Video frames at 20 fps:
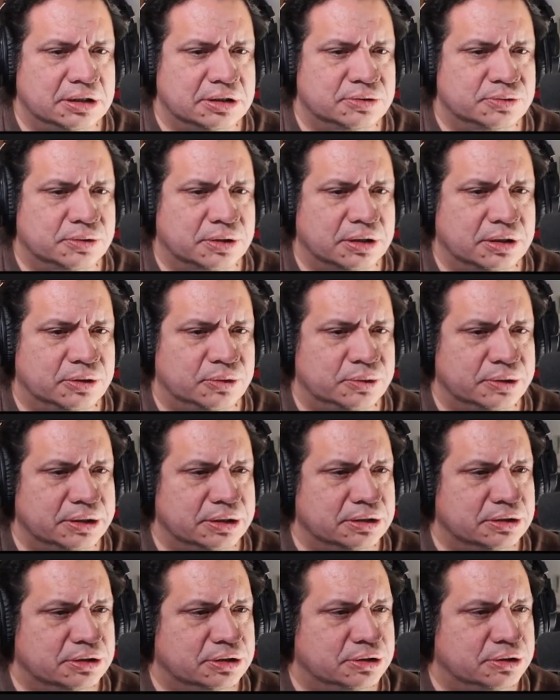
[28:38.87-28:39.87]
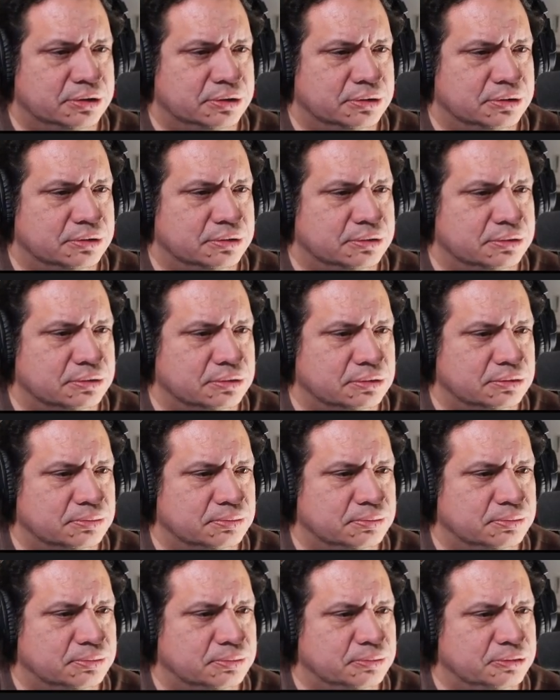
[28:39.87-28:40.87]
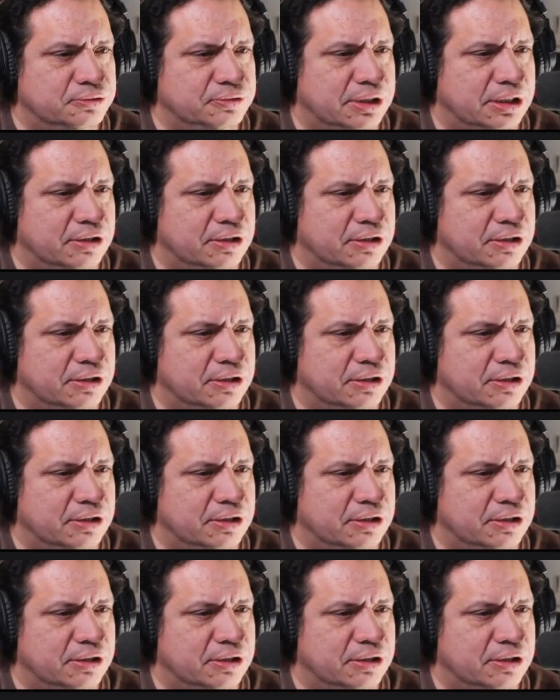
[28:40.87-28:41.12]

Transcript: is we're going to move